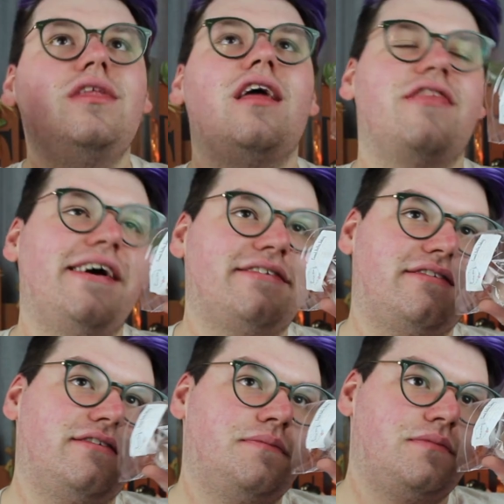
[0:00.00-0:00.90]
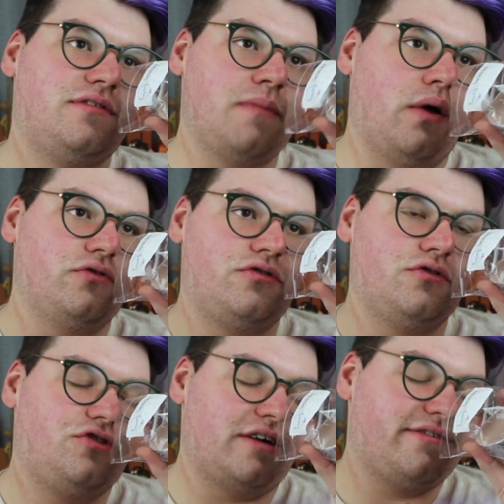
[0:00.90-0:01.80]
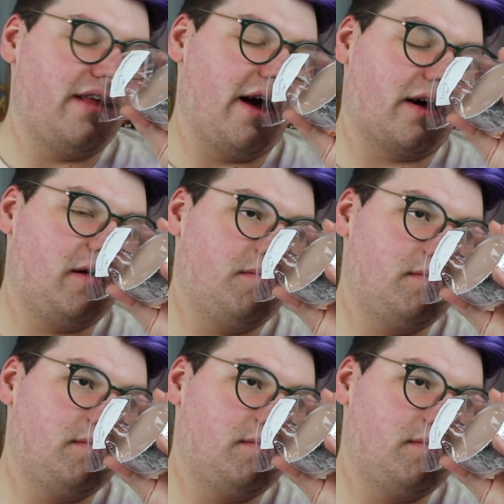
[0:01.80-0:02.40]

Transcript: This smells just like